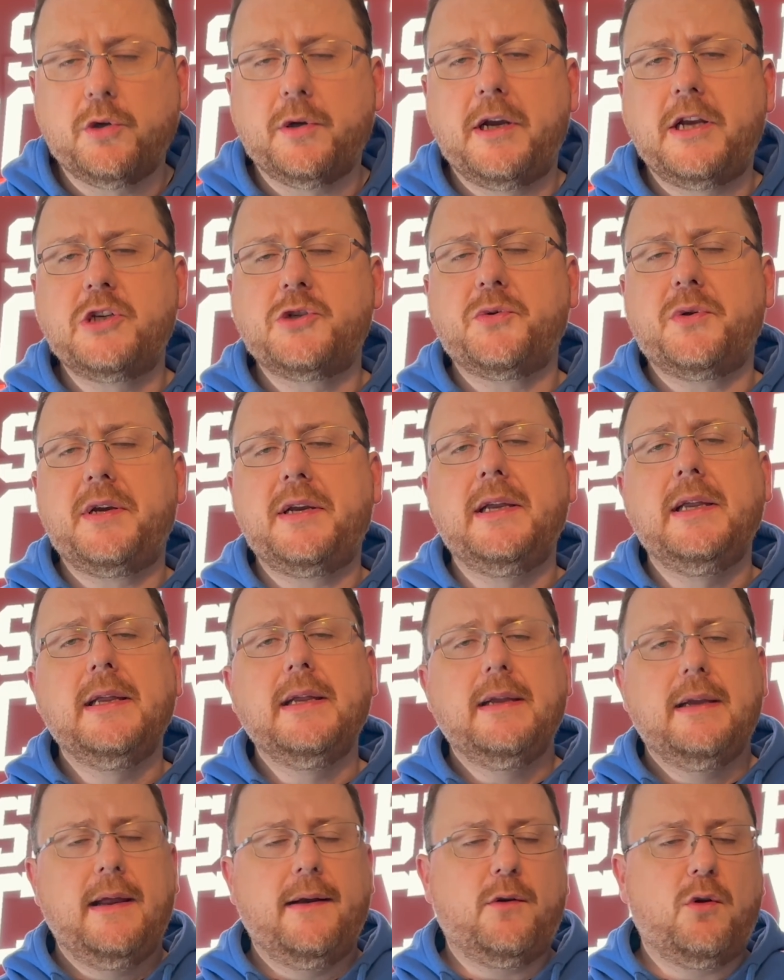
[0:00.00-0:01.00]
injury,
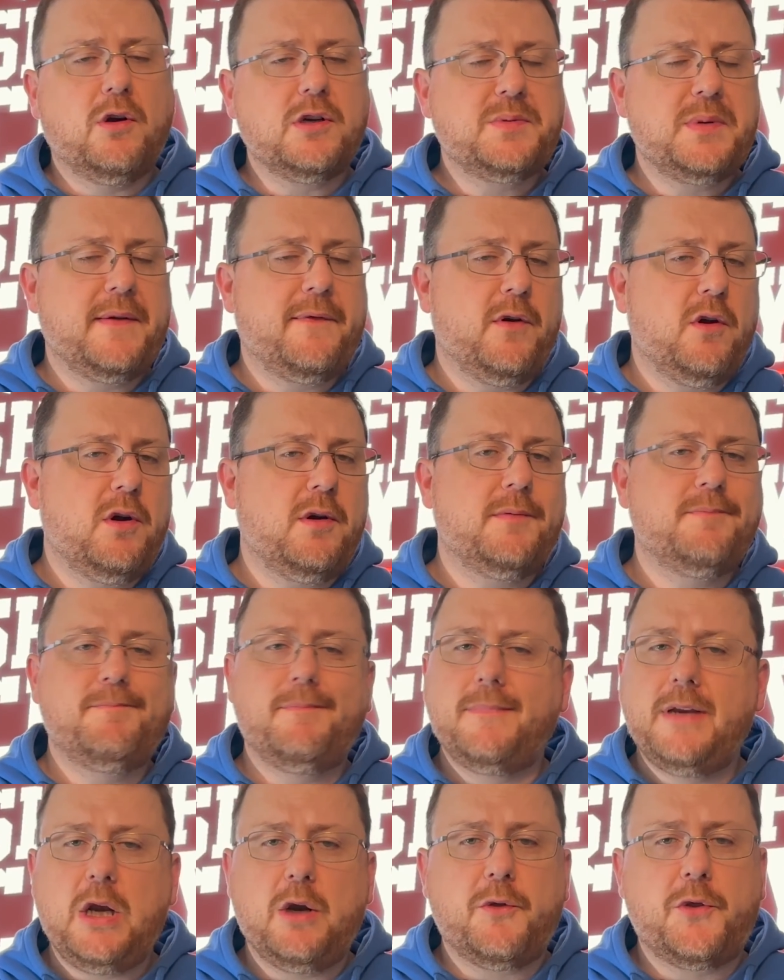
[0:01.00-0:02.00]
and of course we've heard
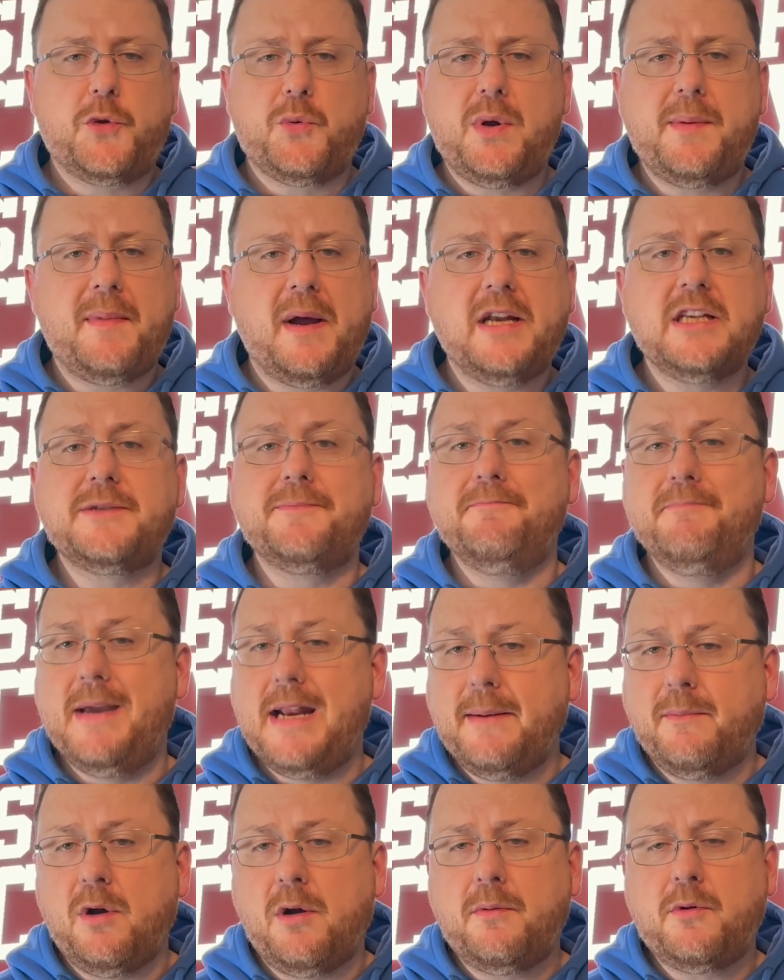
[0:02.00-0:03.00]
you know three months
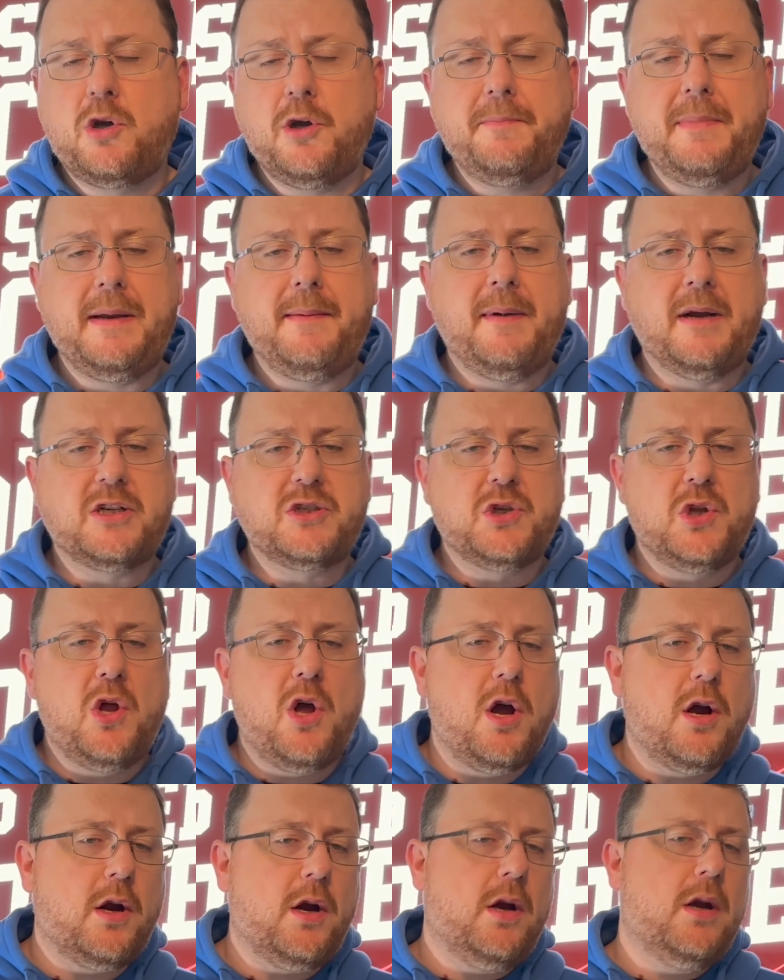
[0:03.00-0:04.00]
minimum could be much
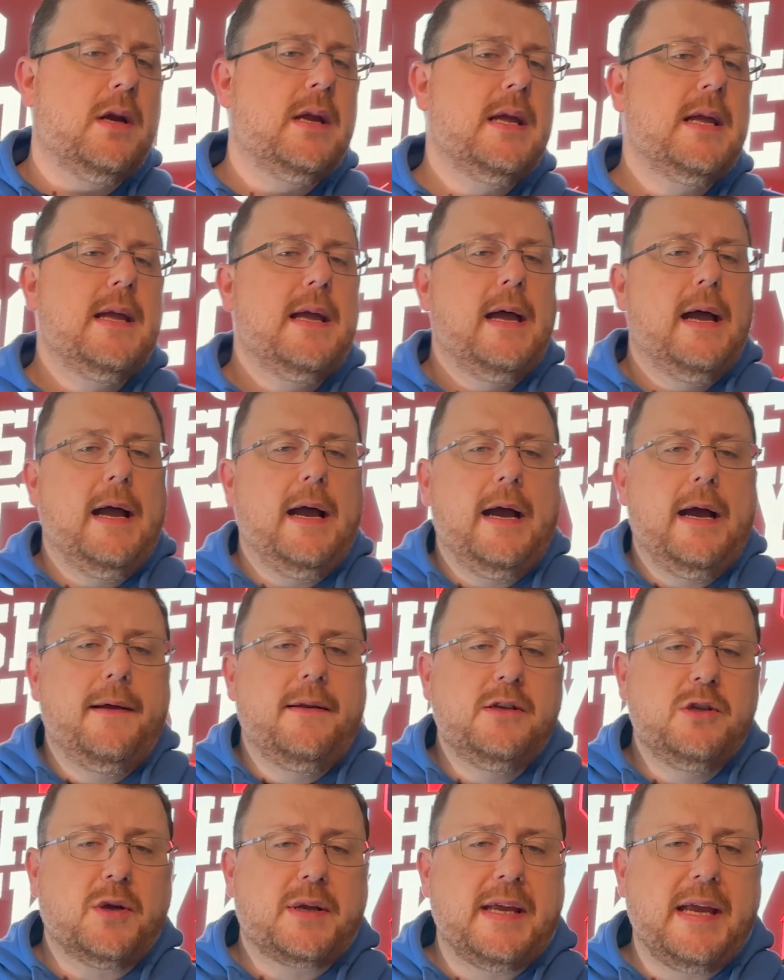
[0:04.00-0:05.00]
longer. Uh,
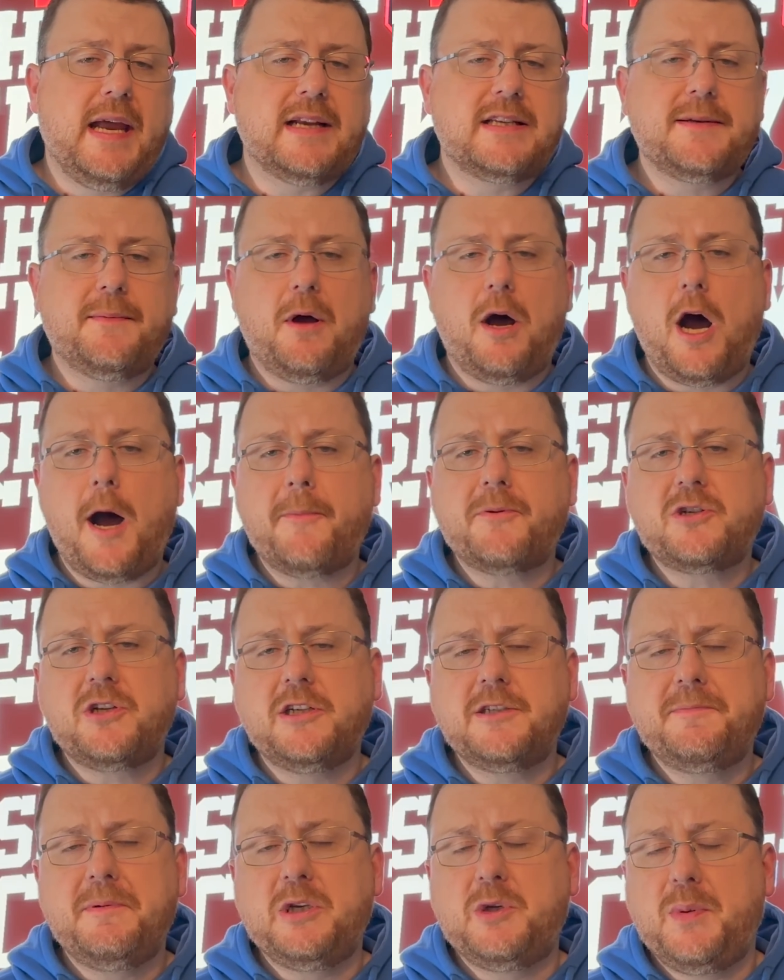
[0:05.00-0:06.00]
looking at some
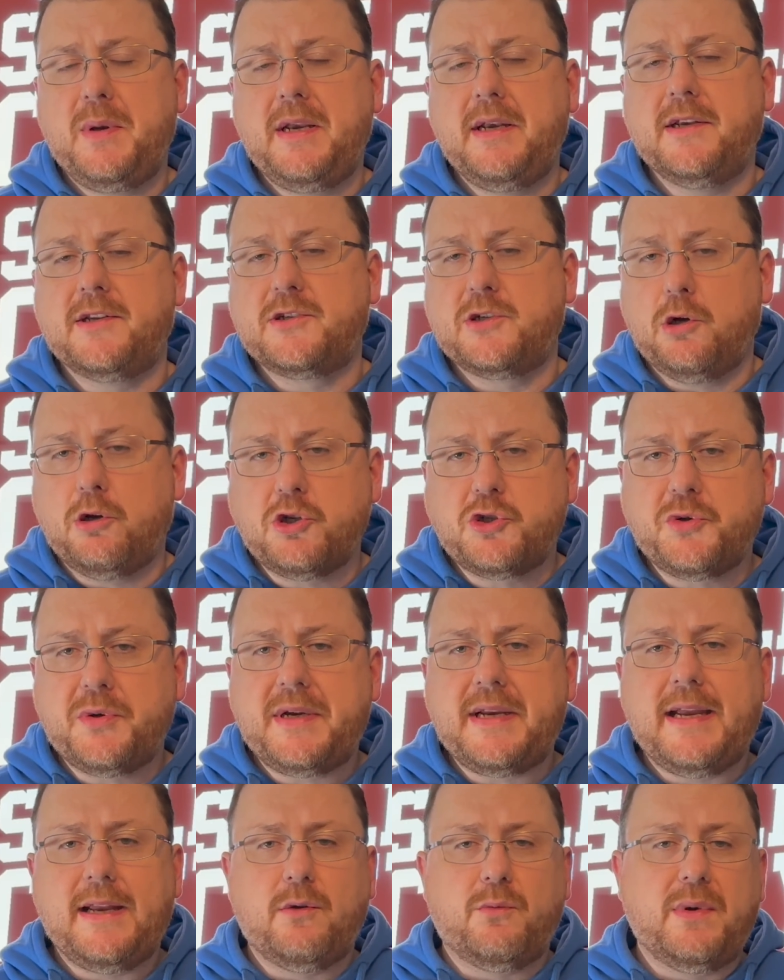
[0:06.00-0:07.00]
options between
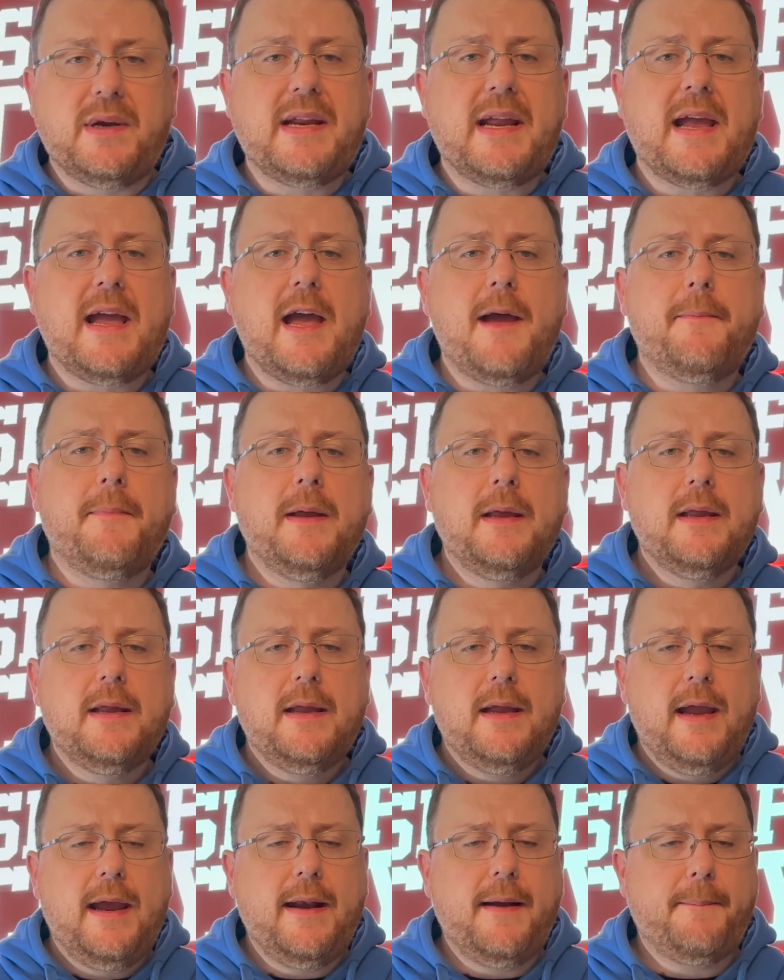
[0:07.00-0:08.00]
surgery and rehab,
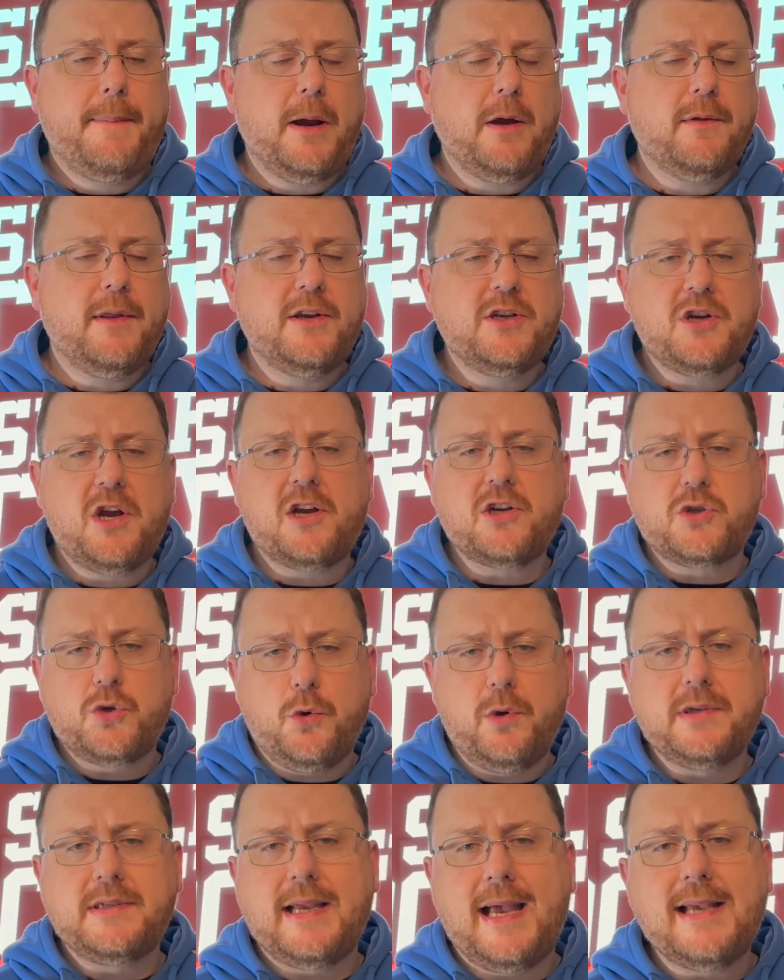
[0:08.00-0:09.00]
and apparently Josh
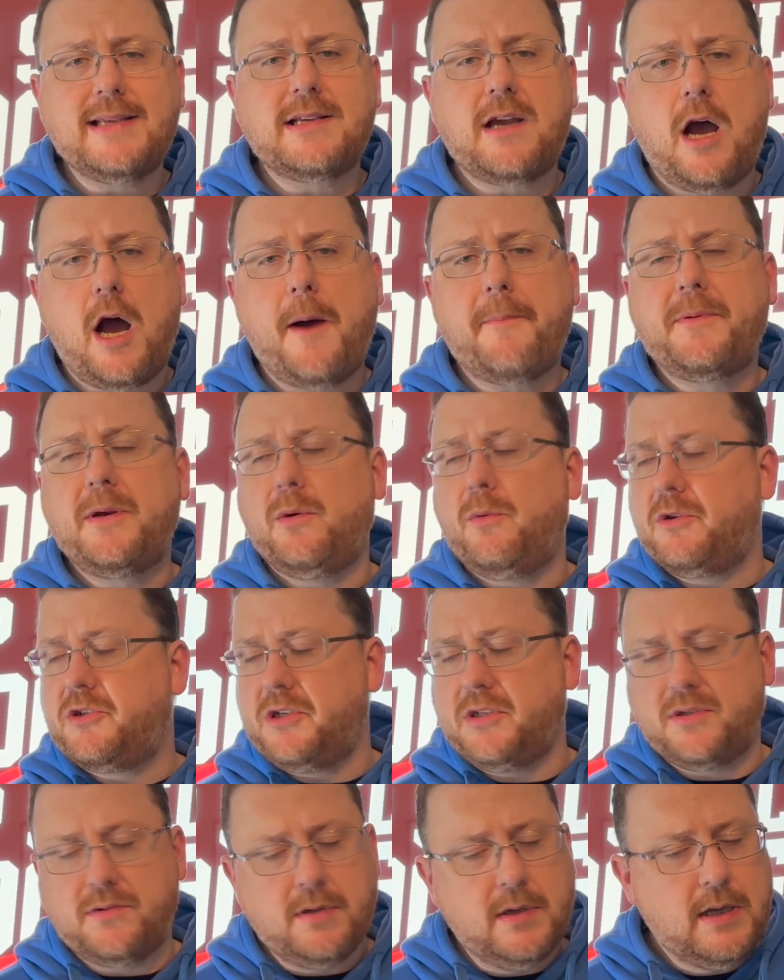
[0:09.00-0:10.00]
Norris has opted, which
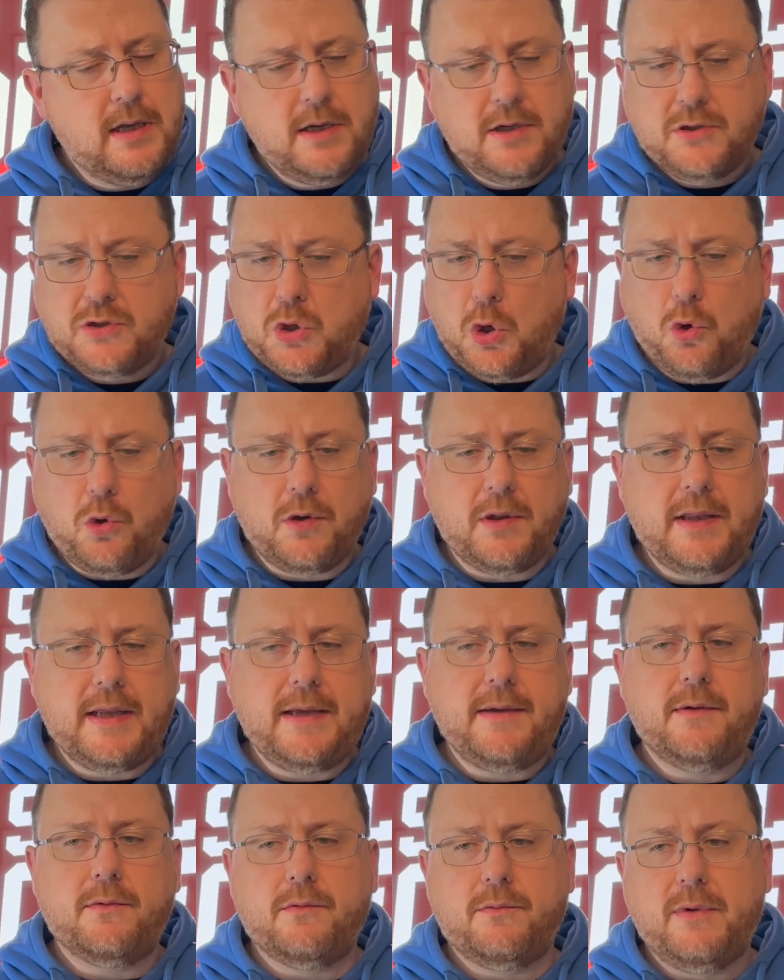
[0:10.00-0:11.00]
is
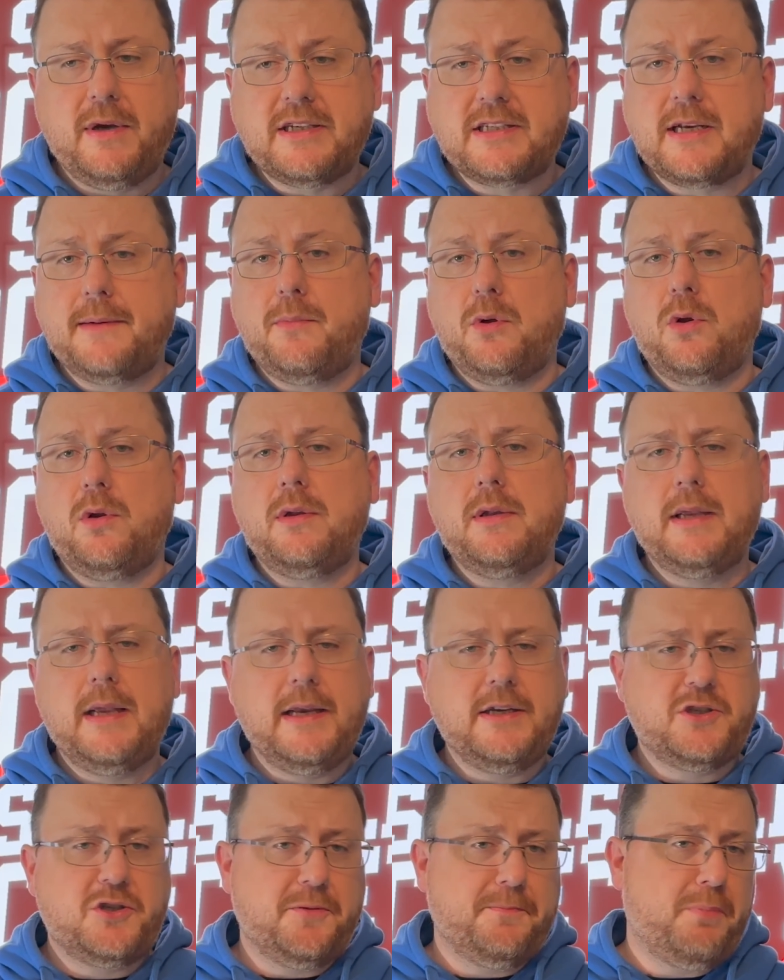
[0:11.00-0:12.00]
totally reasonable
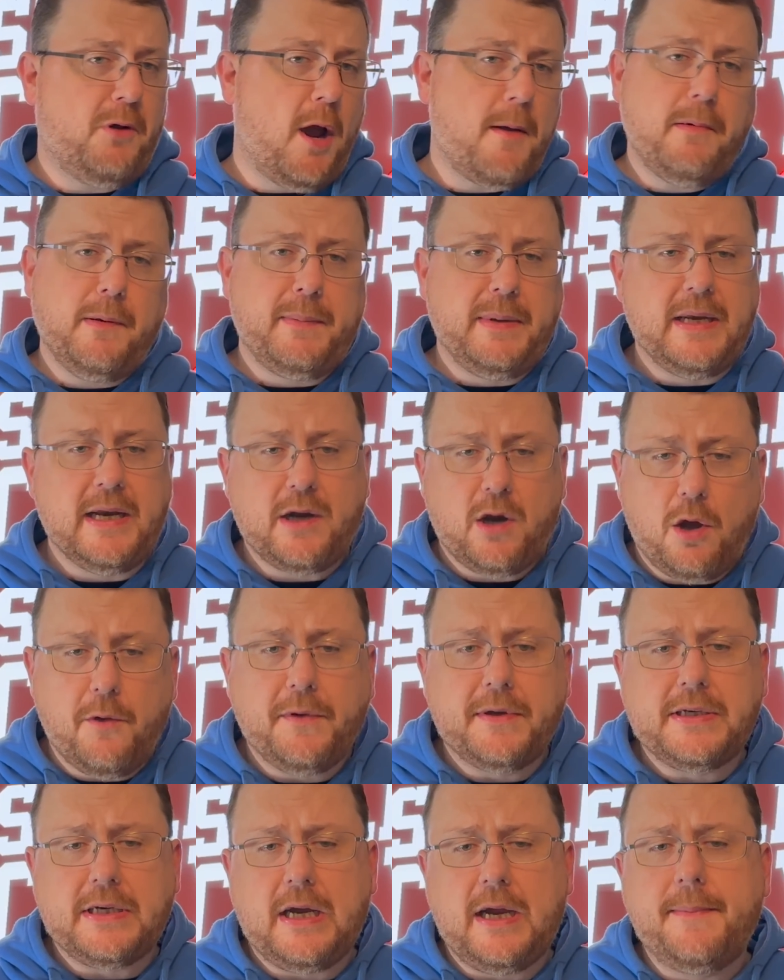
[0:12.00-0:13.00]
and should probably be done all
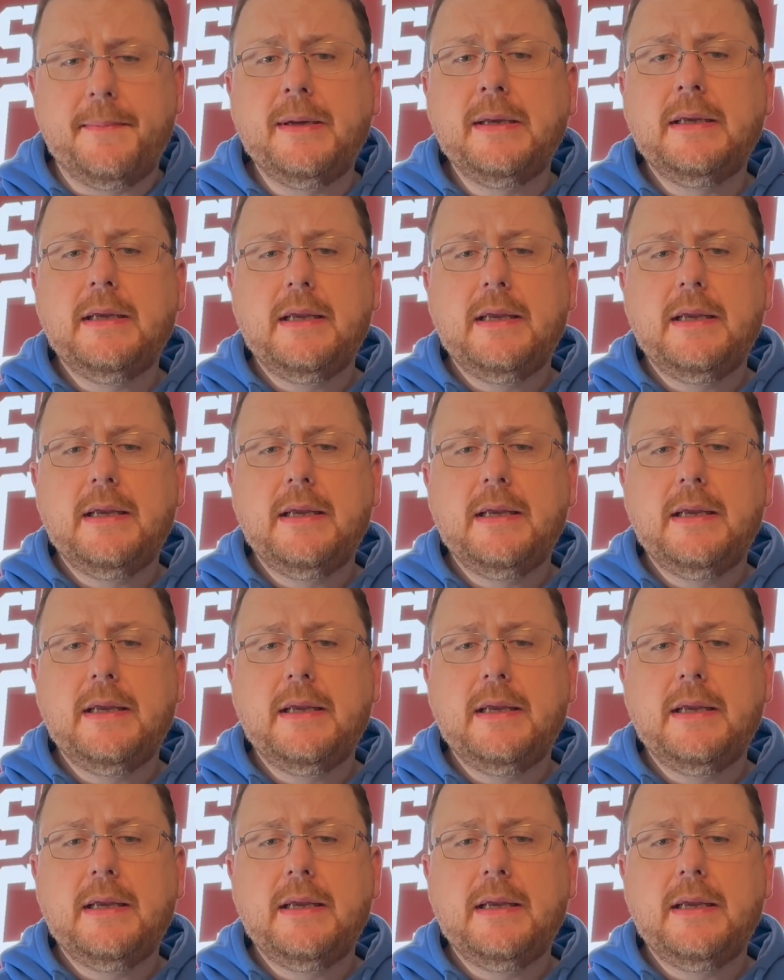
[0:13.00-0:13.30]
the time.